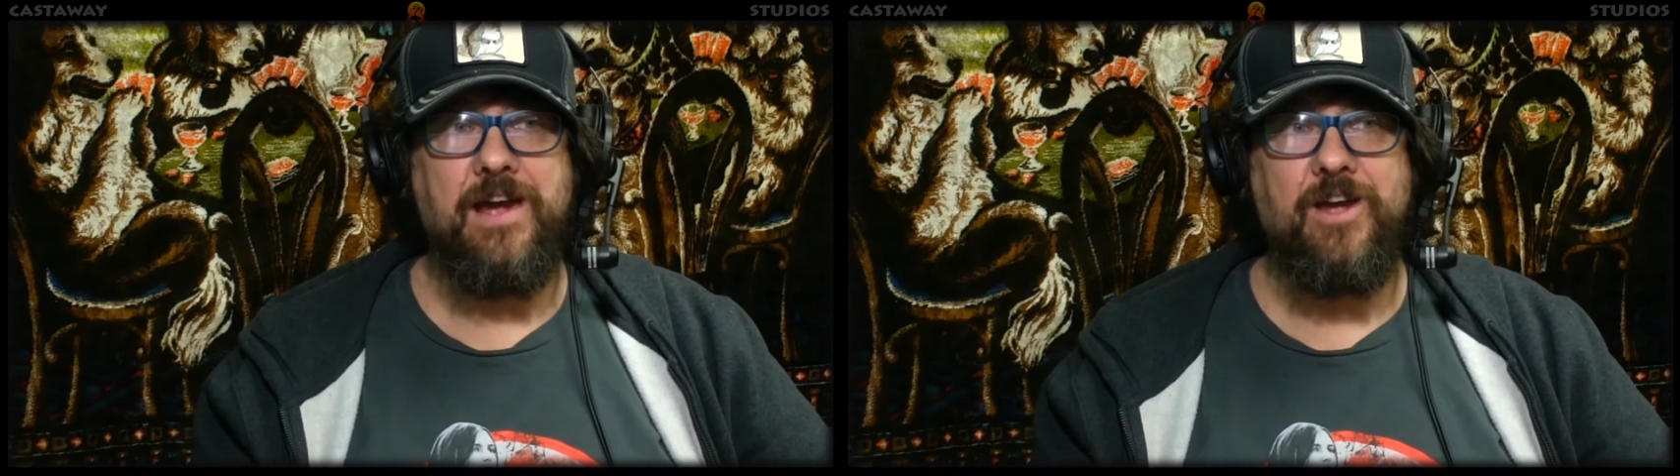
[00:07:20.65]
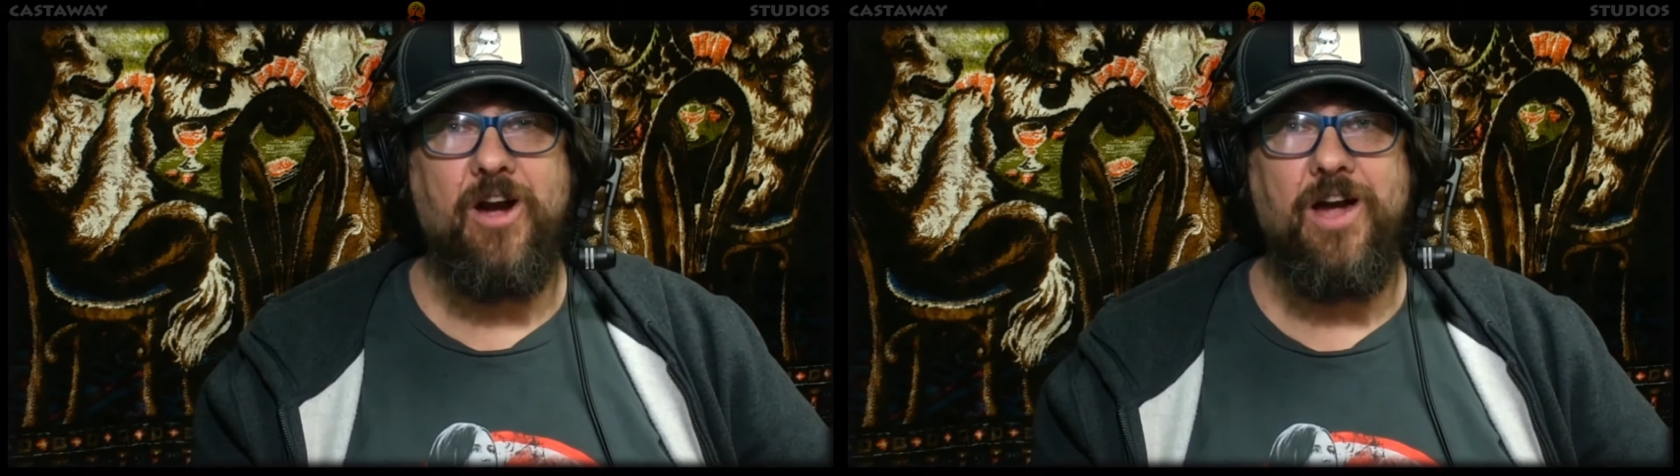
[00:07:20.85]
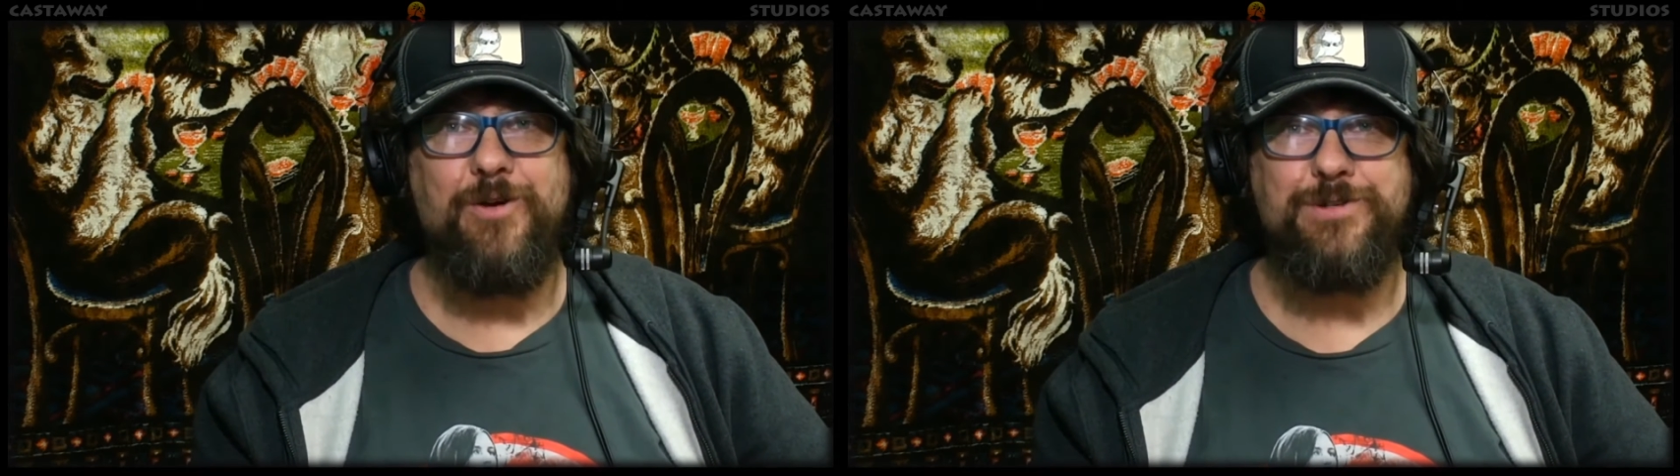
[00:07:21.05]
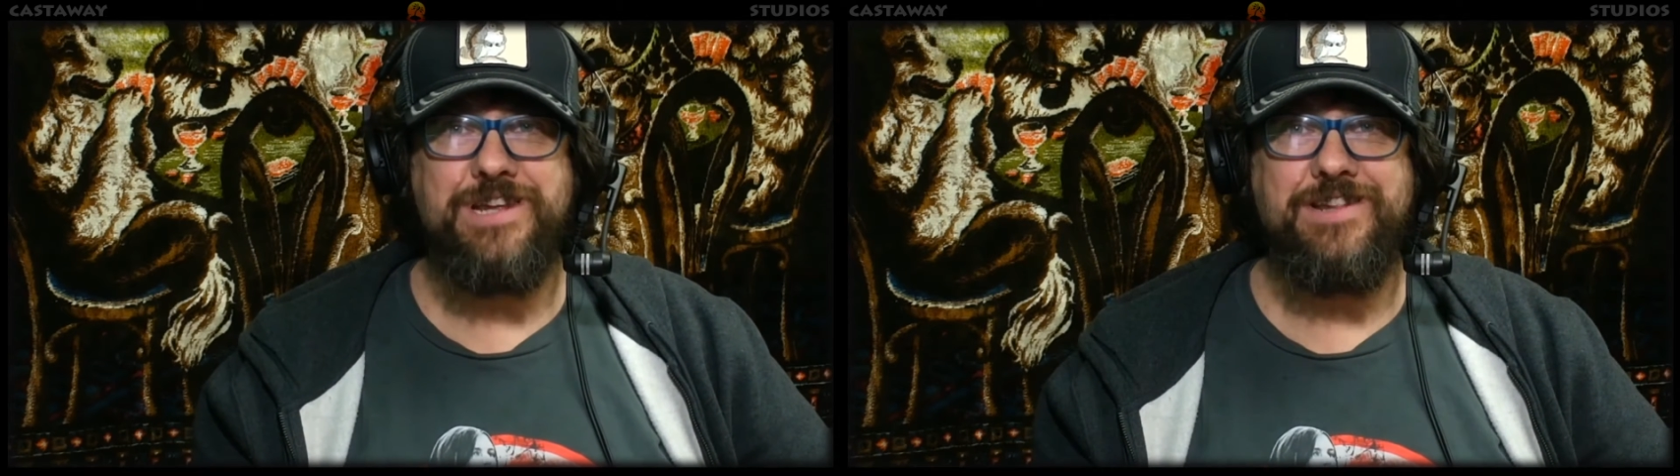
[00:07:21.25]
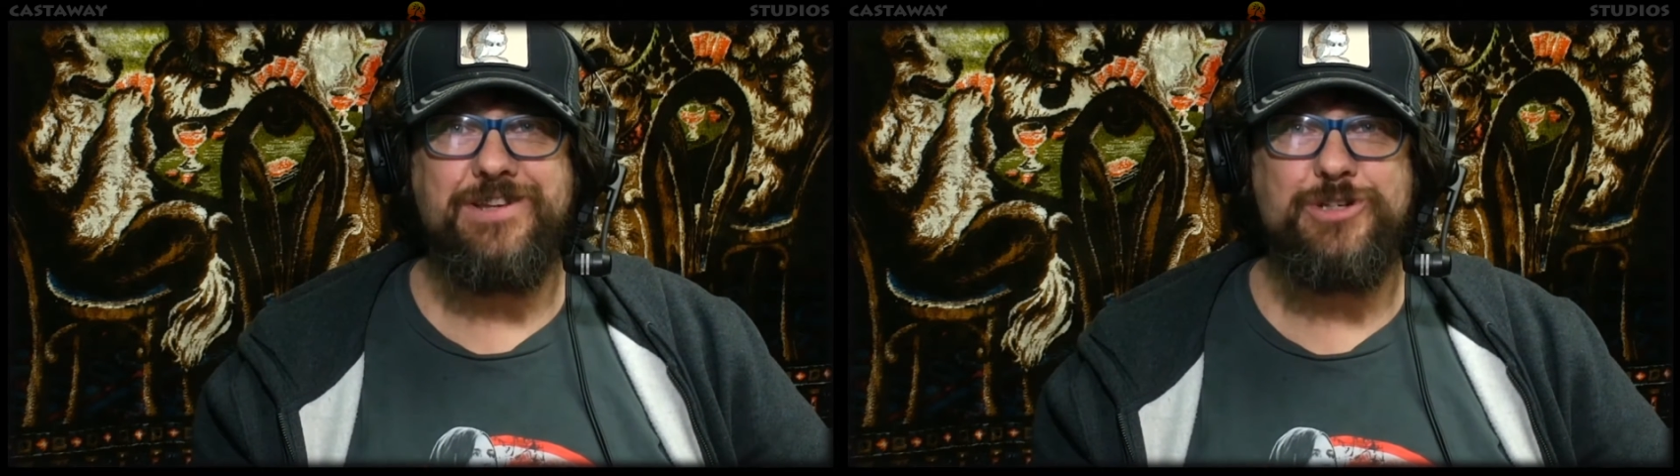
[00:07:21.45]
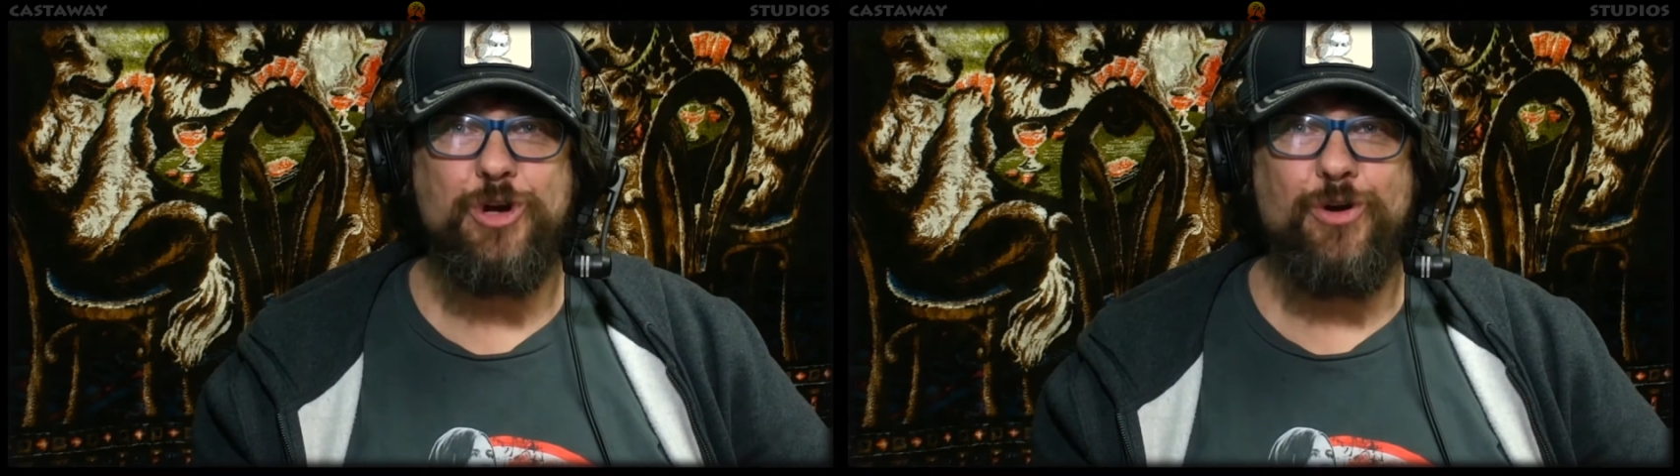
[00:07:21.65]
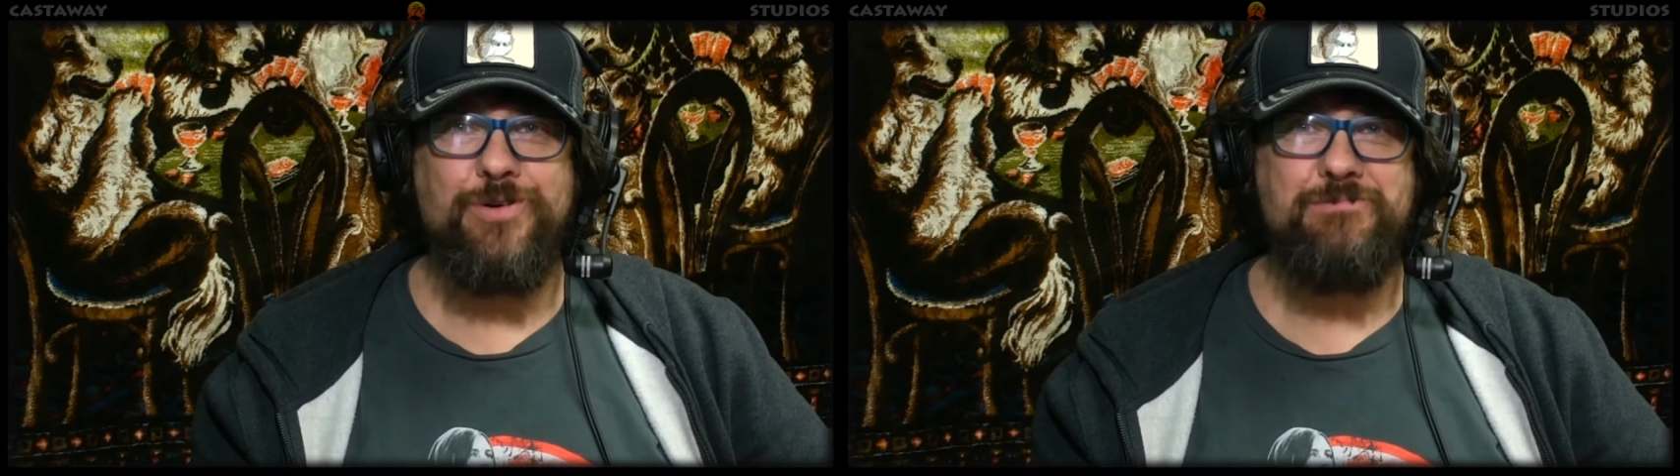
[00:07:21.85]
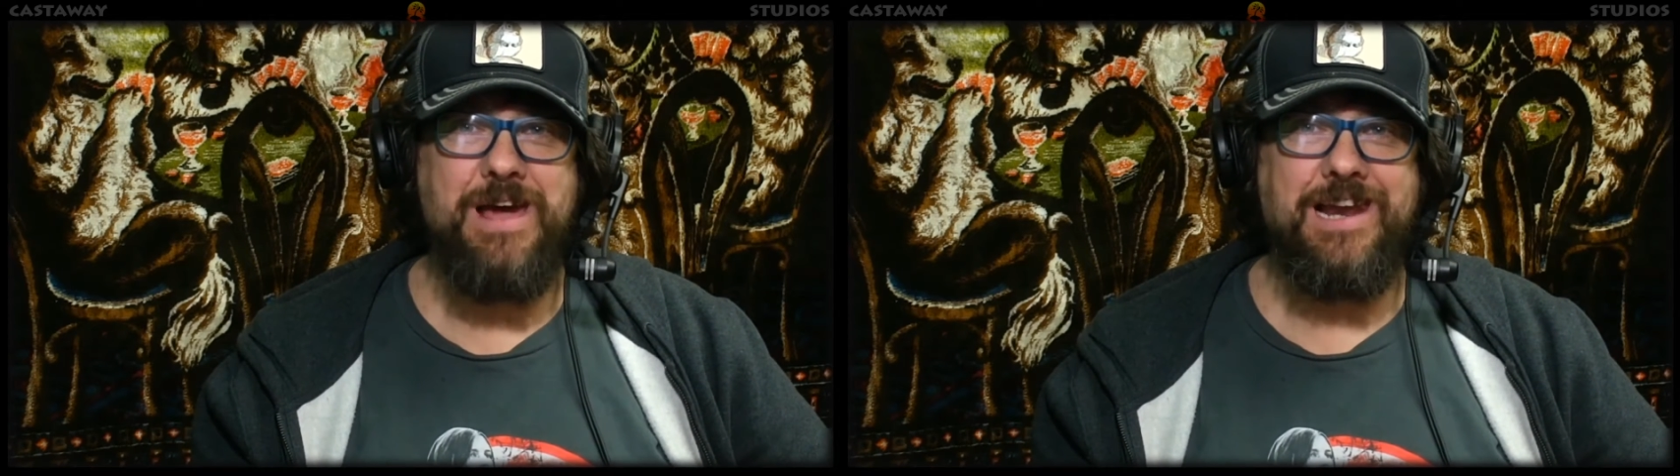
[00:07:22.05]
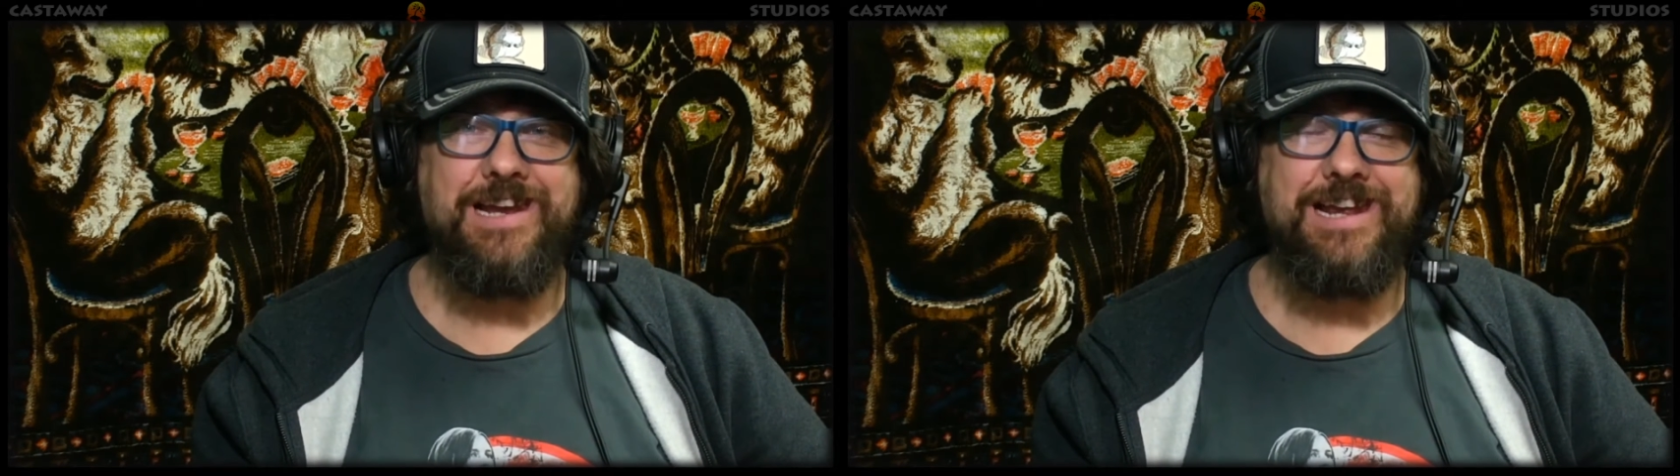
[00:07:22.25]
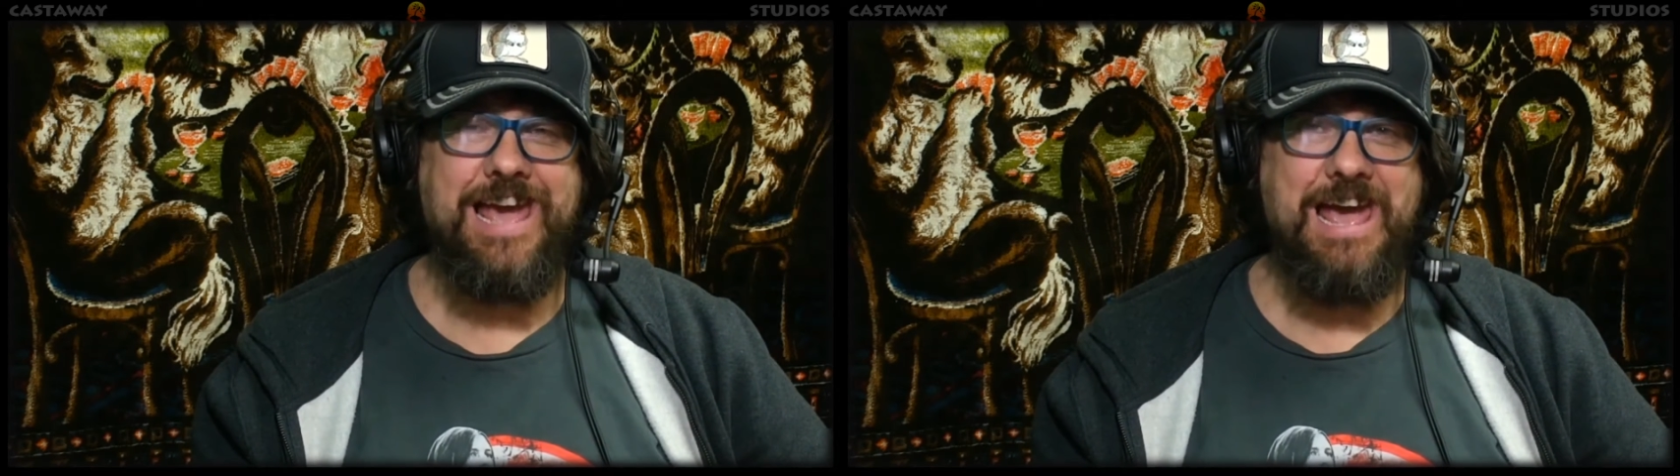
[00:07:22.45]
guy who was in the John
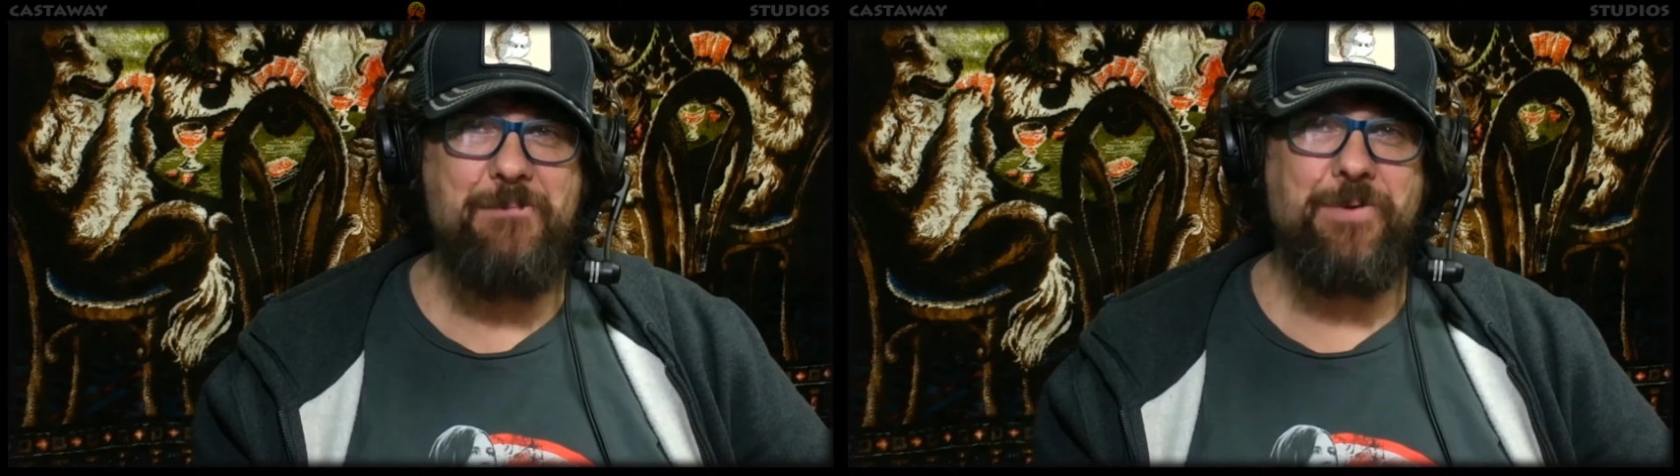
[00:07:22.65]
Mellencamp